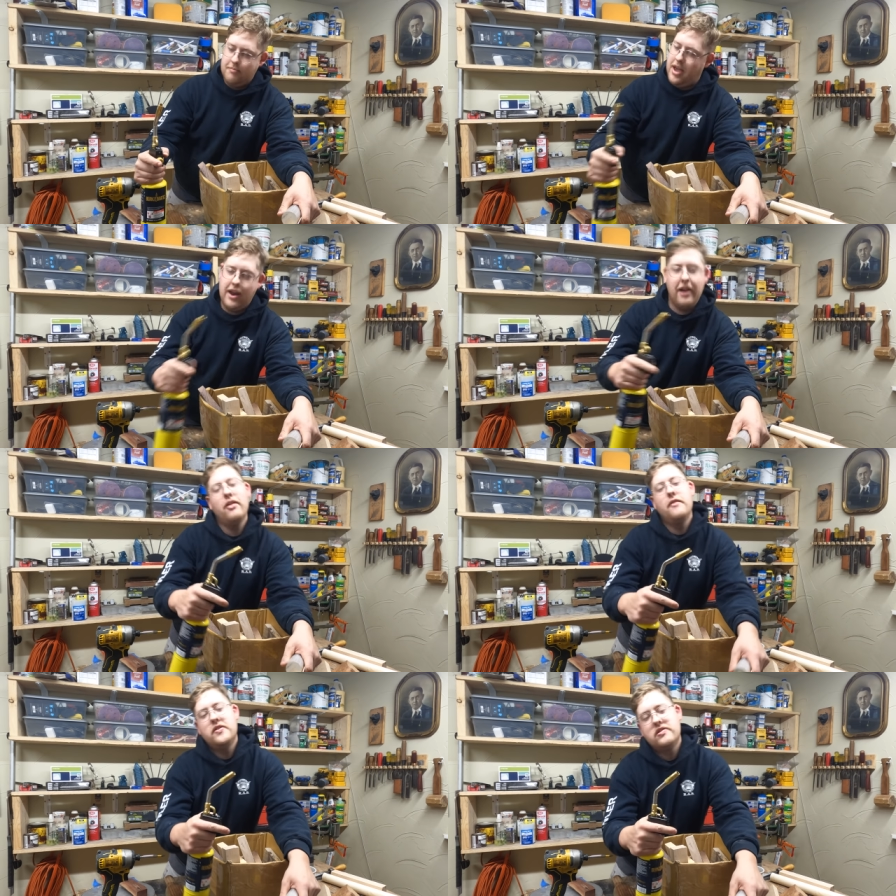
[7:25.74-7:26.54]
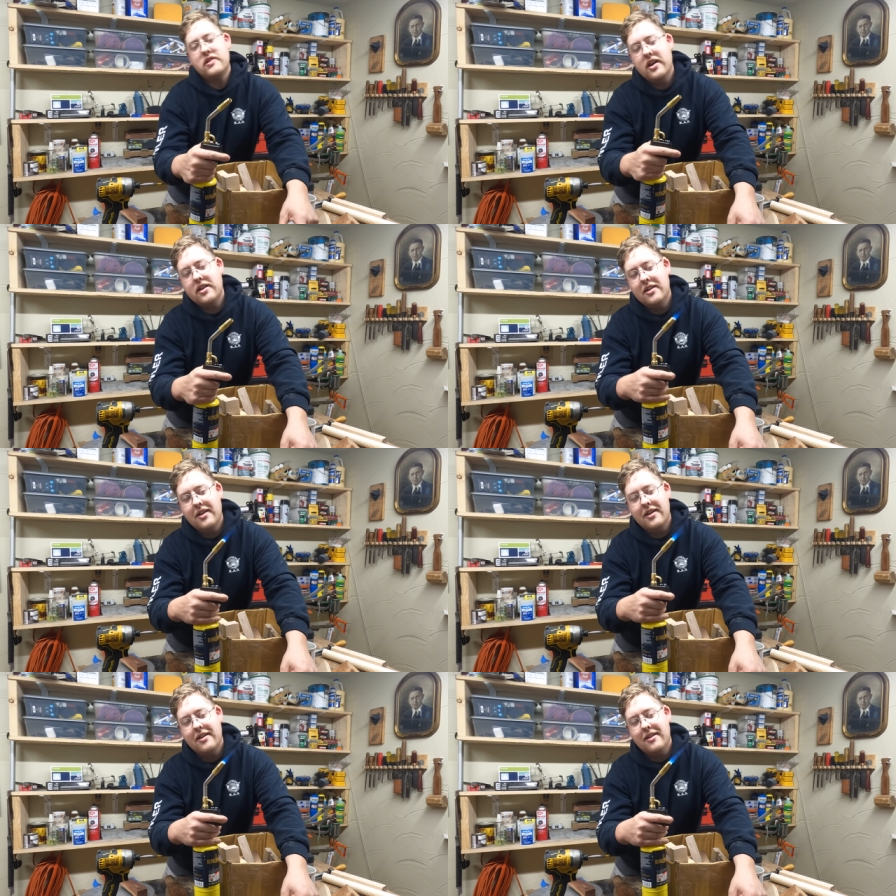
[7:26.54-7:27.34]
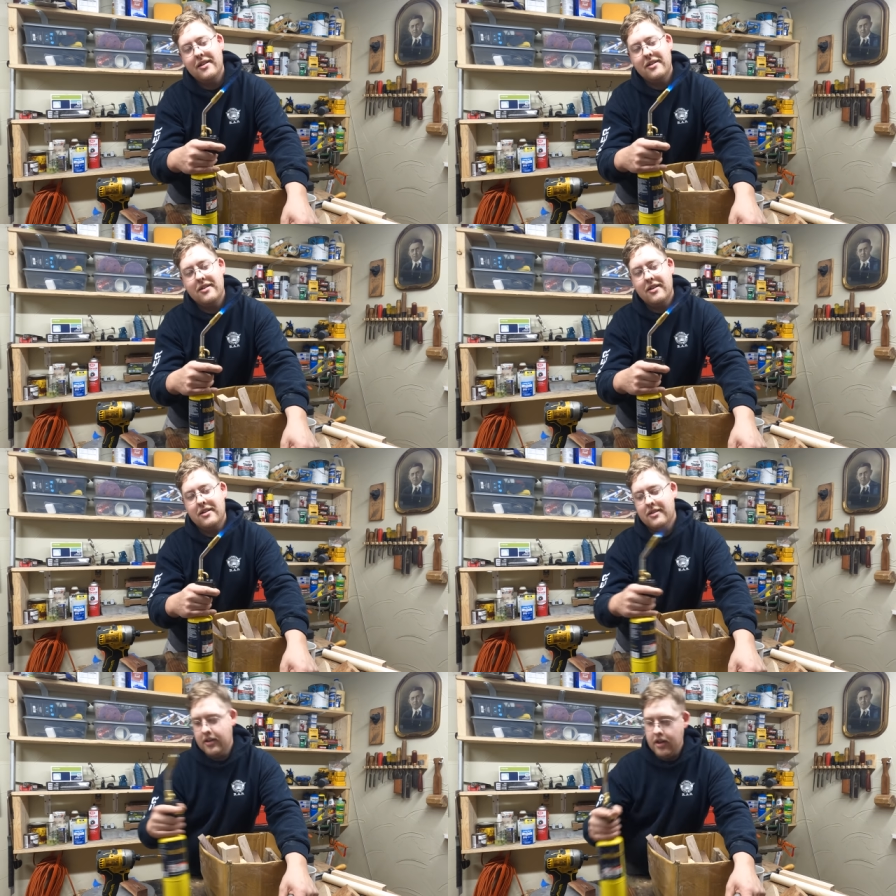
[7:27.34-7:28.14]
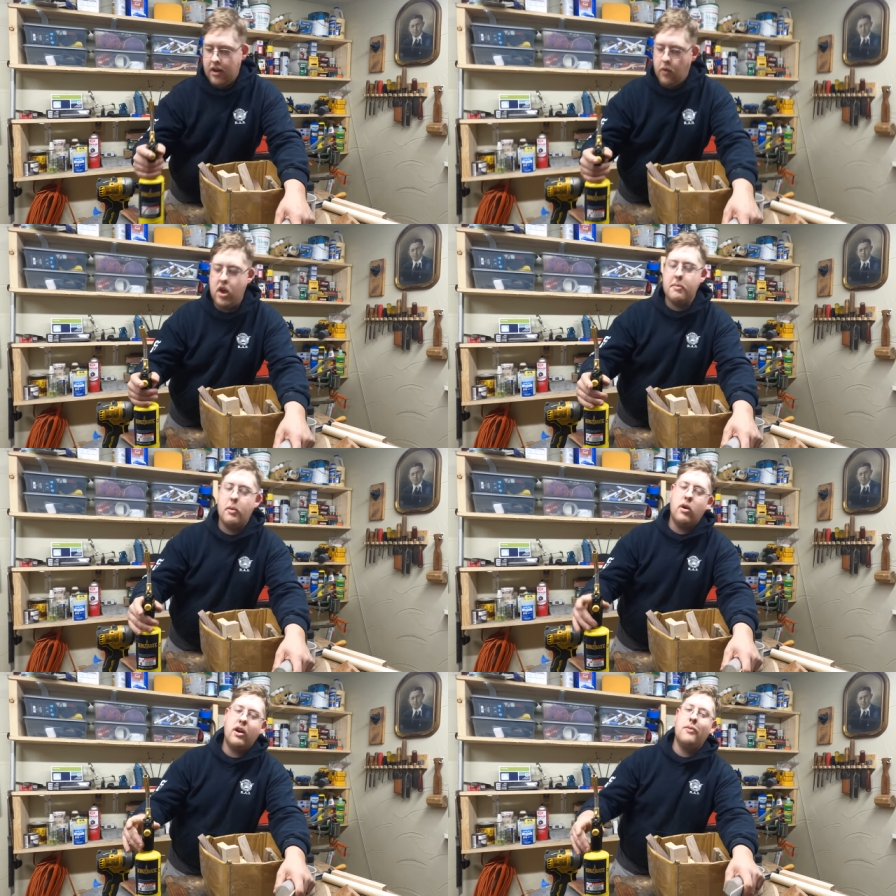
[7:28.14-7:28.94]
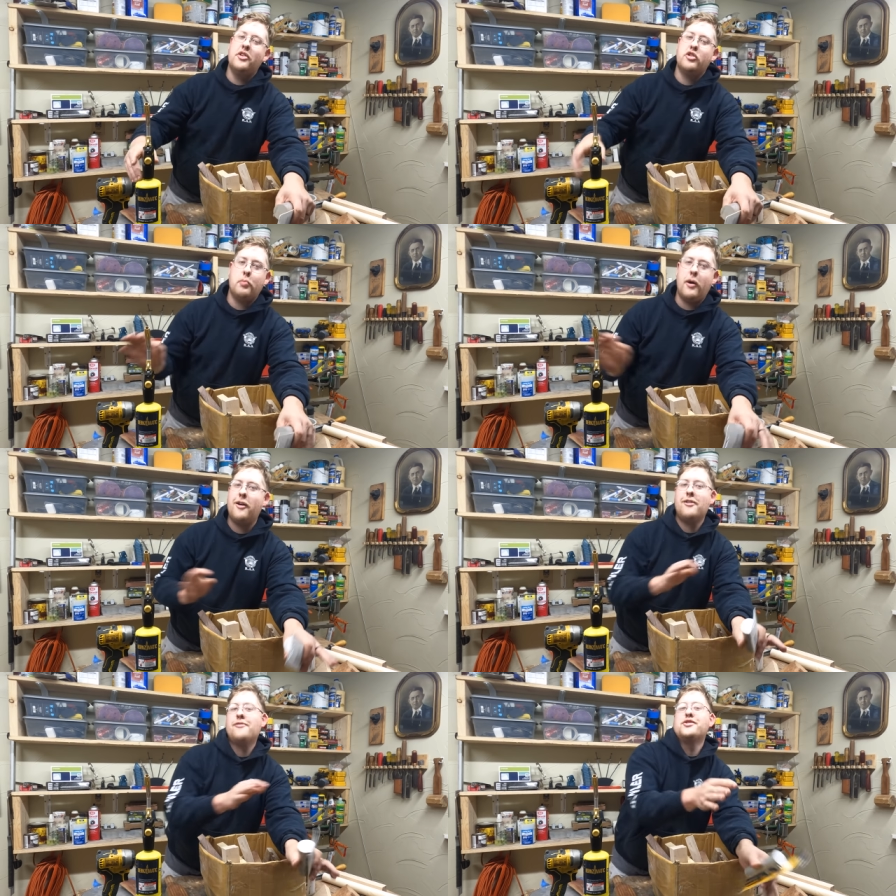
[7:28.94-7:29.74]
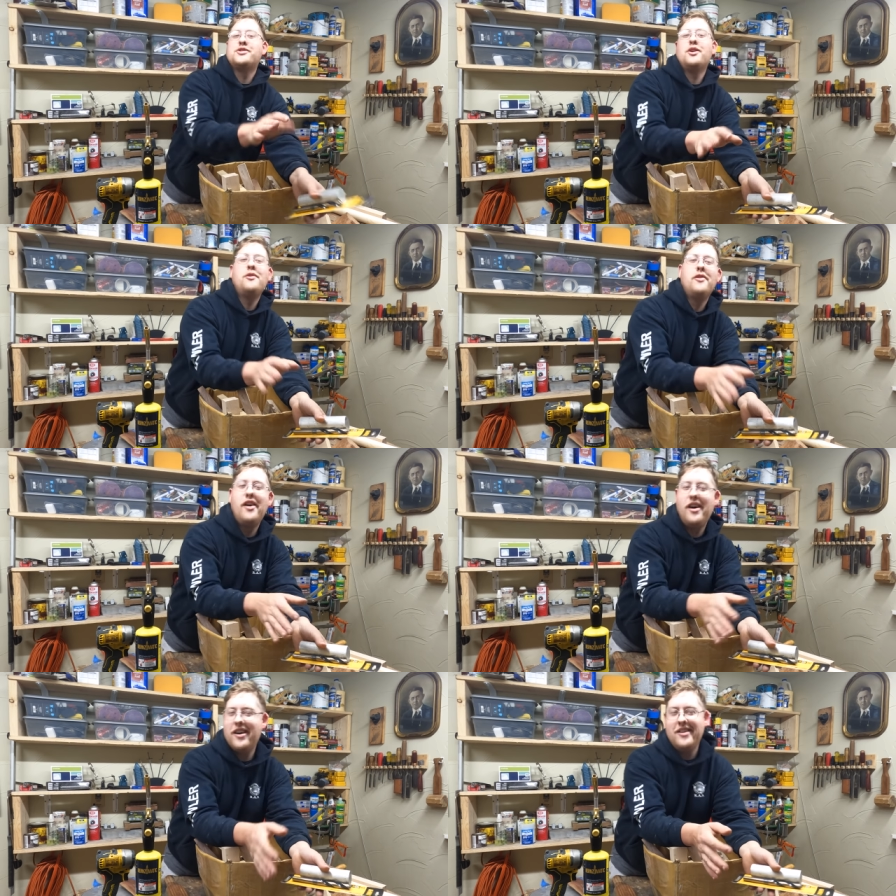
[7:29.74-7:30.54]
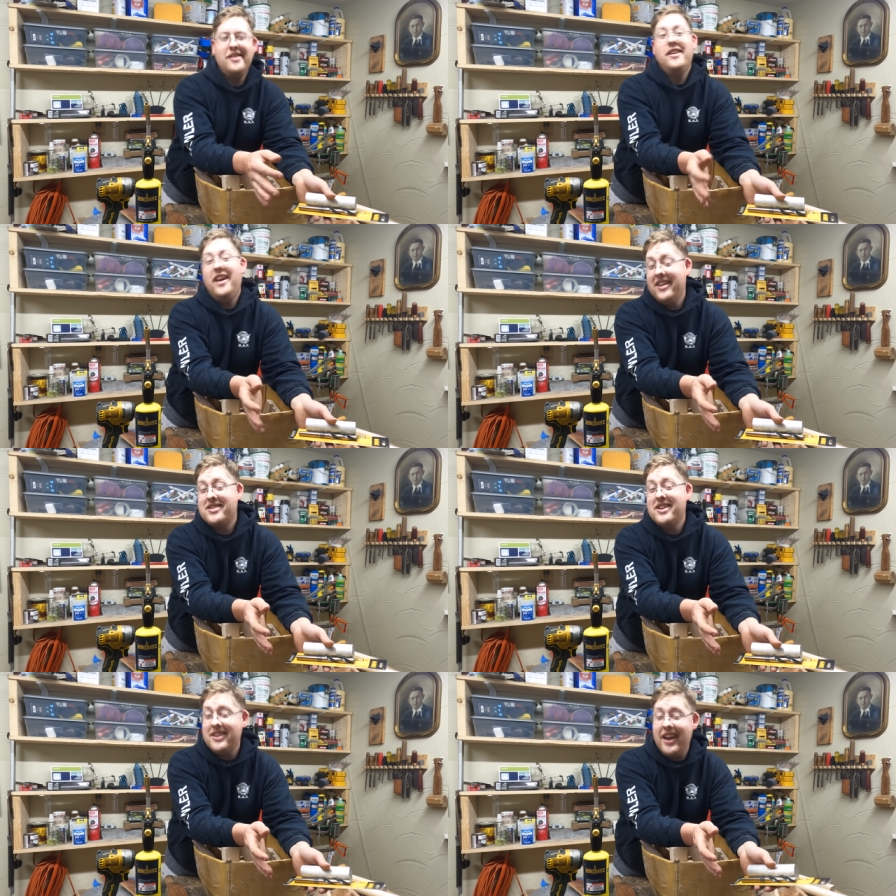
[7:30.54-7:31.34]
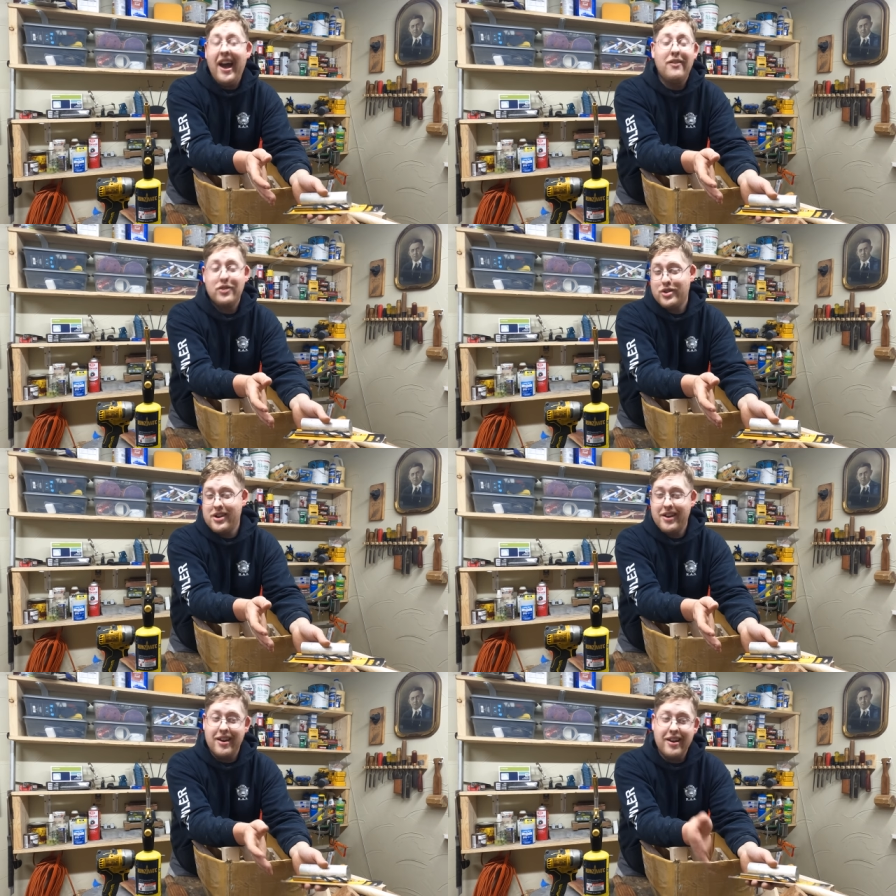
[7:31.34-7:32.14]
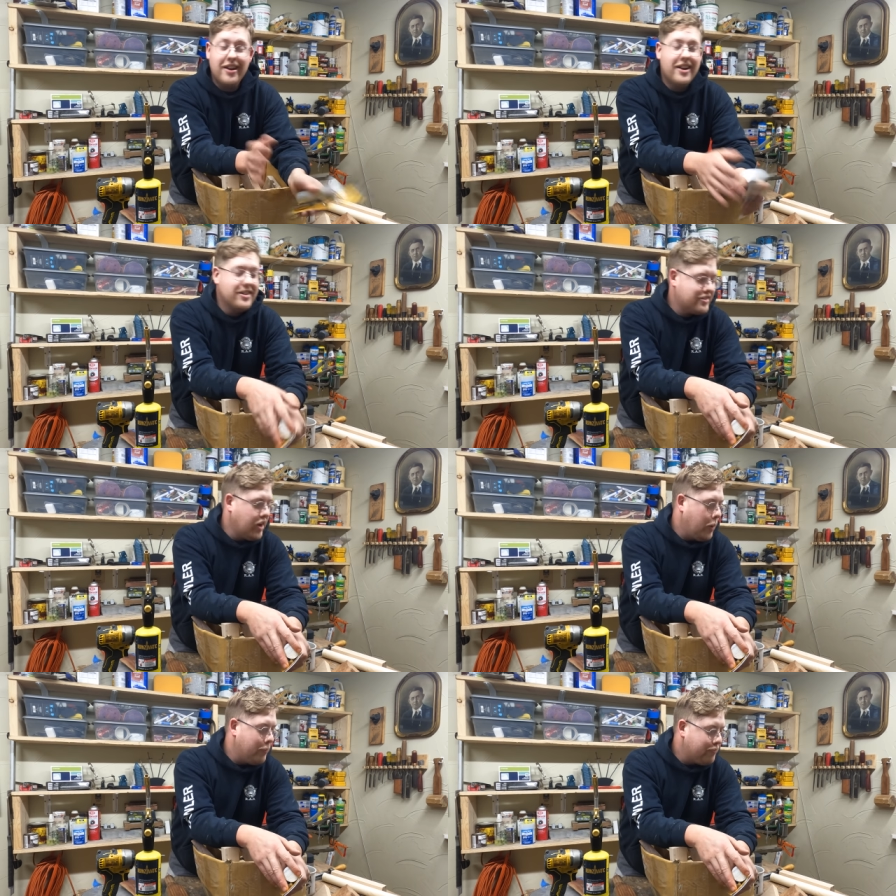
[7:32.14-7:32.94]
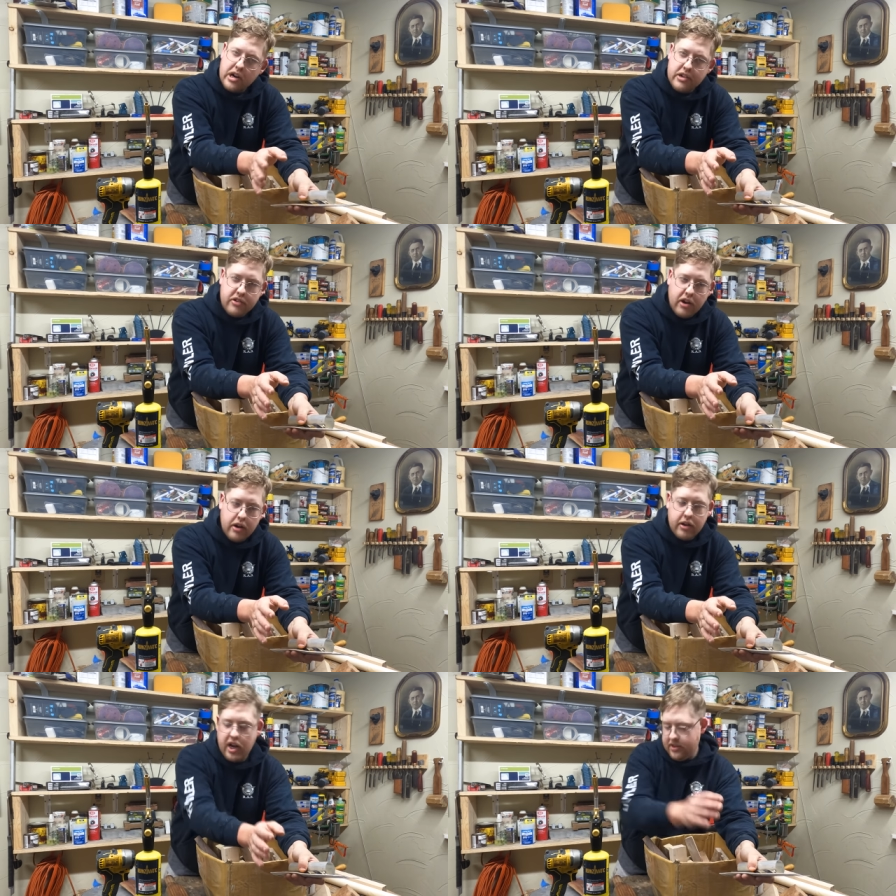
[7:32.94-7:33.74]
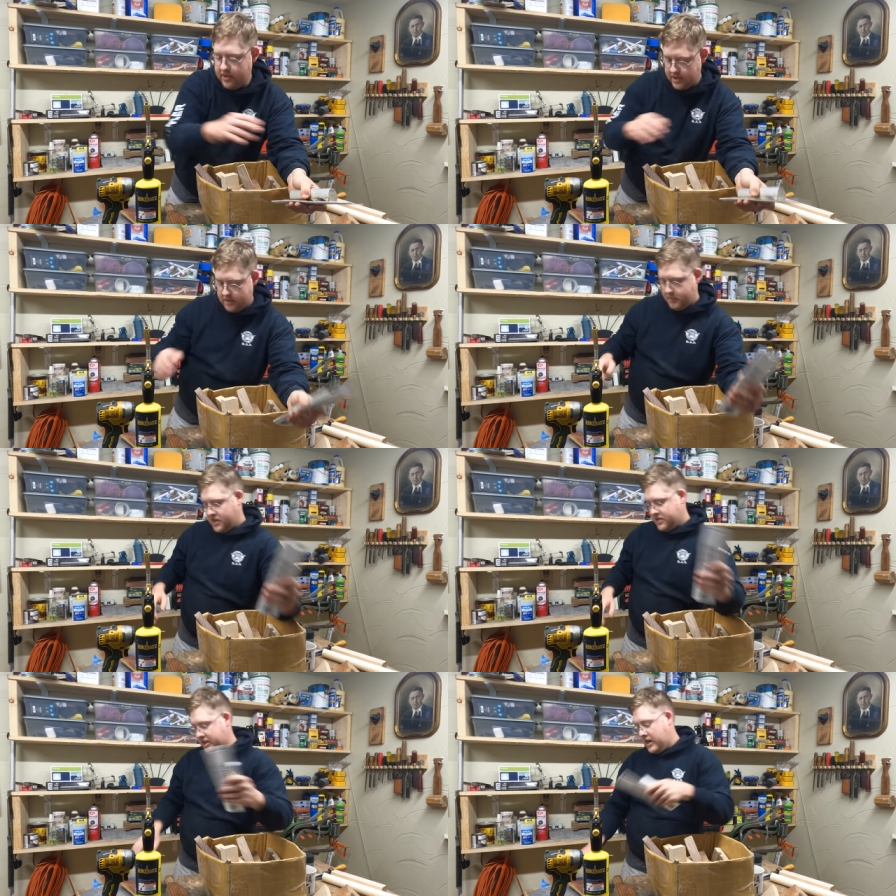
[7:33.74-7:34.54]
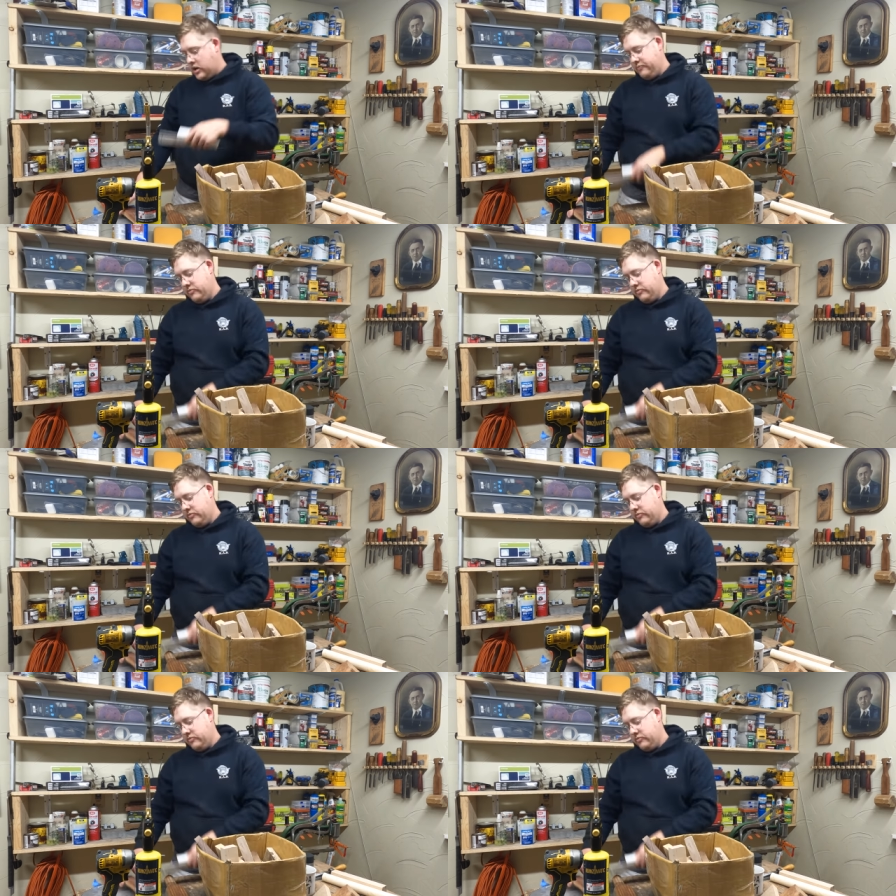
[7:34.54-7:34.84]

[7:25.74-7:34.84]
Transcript: Man, I love this thing. Well, you've been working with a sparker for so long, it's good to have a trigger. So we're gonna start cutting this piece out.